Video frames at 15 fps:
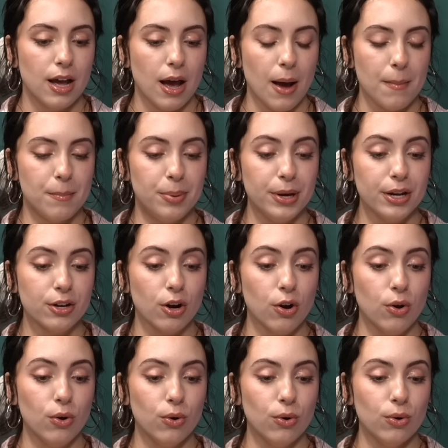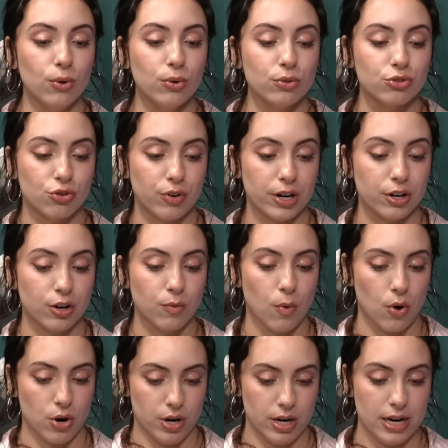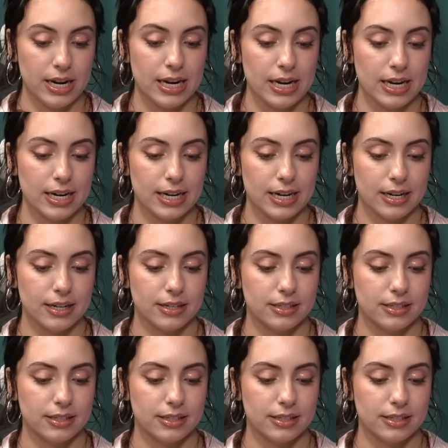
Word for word: a big old a trigger big old warning.